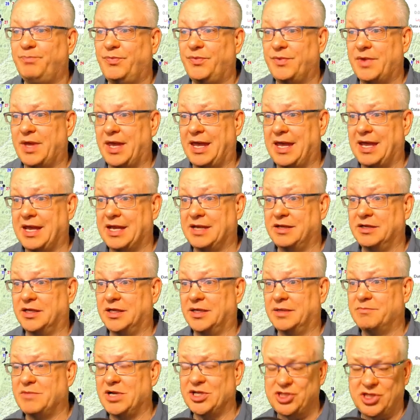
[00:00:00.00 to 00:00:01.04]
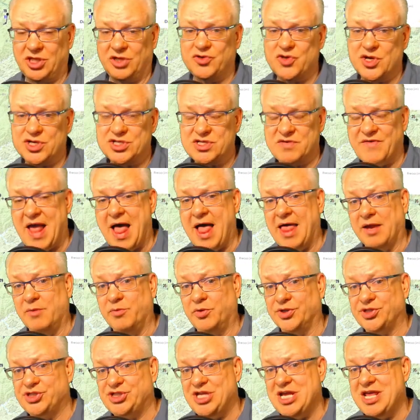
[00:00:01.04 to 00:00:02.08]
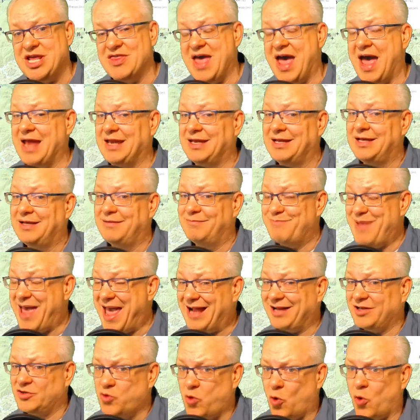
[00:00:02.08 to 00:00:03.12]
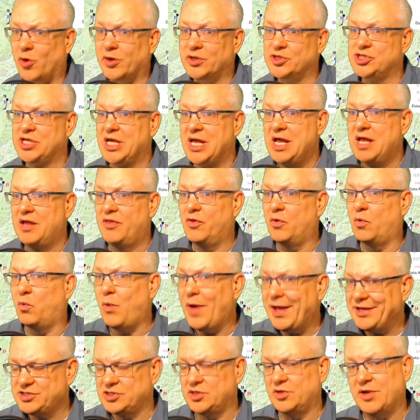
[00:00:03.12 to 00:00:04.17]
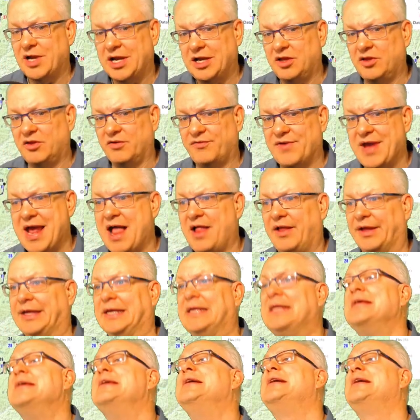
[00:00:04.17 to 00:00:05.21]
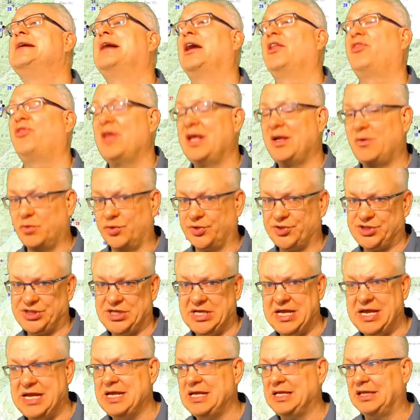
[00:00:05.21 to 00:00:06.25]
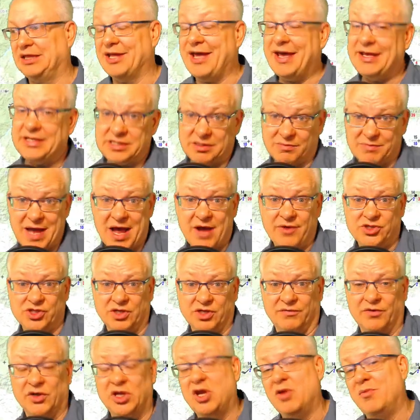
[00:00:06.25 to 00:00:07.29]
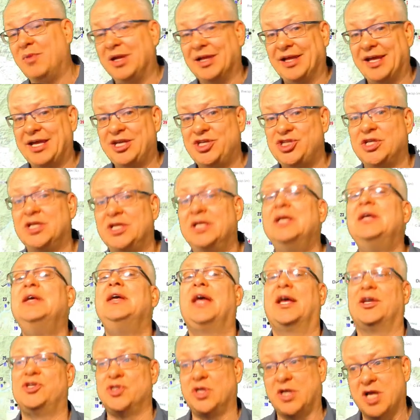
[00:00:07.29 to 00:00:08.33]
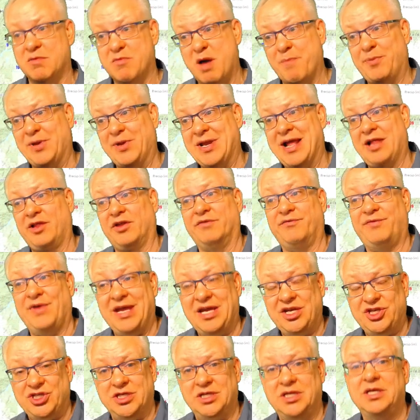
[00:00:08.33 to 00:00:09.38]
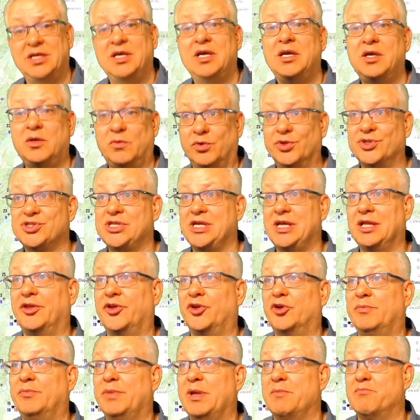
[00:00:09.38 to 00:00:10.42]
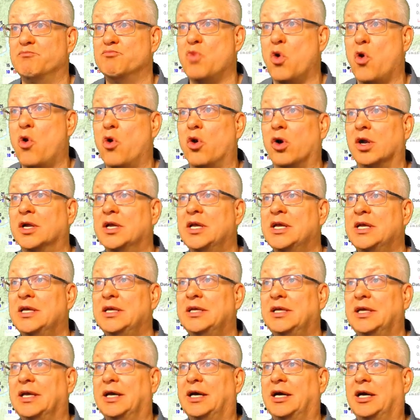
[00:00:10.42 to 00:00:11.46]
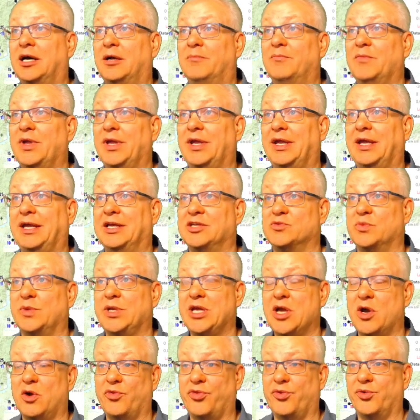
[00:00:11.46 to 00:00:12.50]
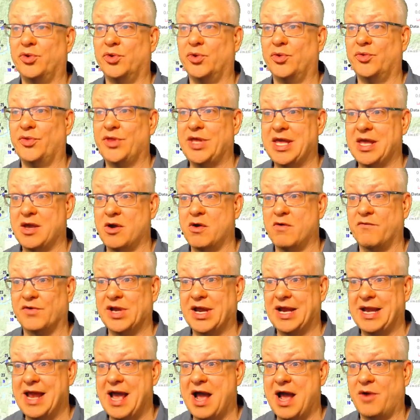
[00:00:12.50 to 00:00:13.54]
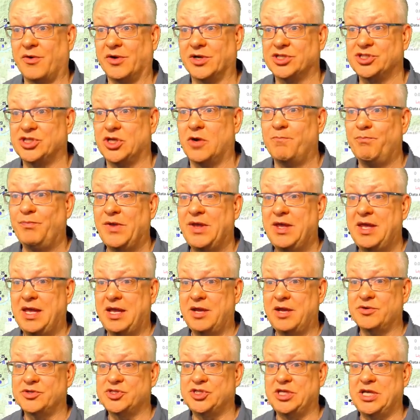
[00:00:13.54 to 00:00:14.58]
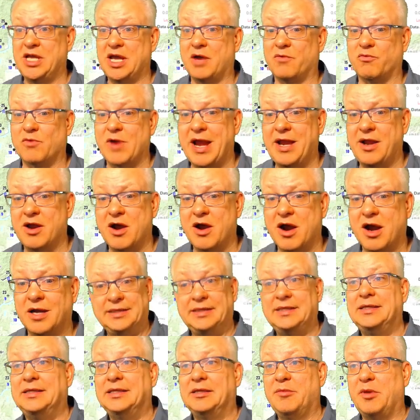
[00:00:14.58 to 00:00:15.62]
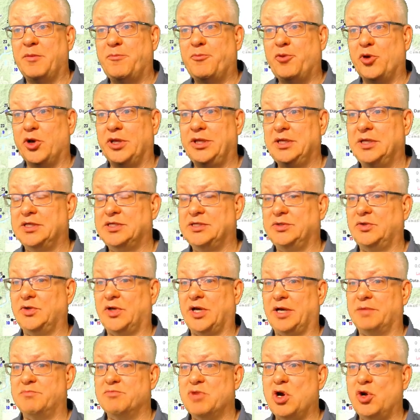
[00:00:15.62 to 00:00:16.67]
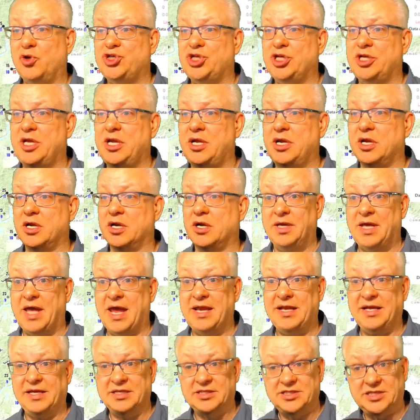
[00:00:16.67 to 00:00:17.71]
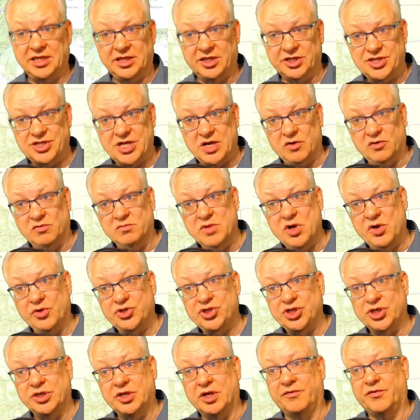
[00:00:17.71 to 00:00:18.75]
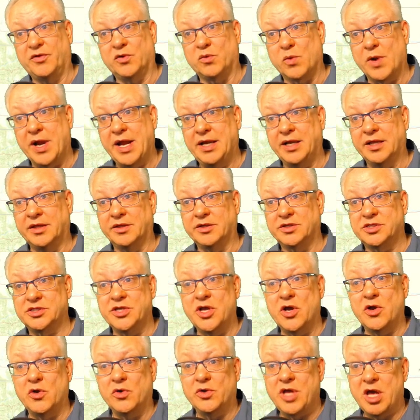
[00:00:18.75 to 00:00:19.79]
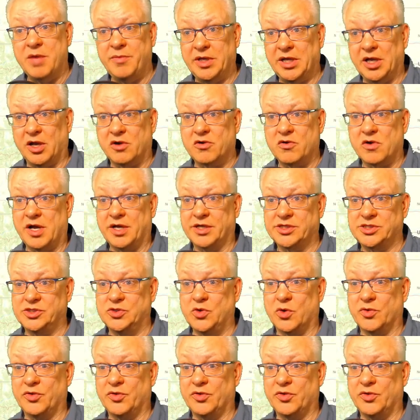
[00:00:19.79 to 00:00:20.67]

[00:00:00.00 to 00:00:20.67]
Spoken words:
And much of the Treasure Valley, we'll see that back towards the western end of the valley. I think we'll see less amounts of accumulation. As you come up in elevation, we'll see a little bit more as we go through the overnight hours. So here's the radar. Let me put it into motion here, and you can see the general motion of the rain and the snow coming across Northern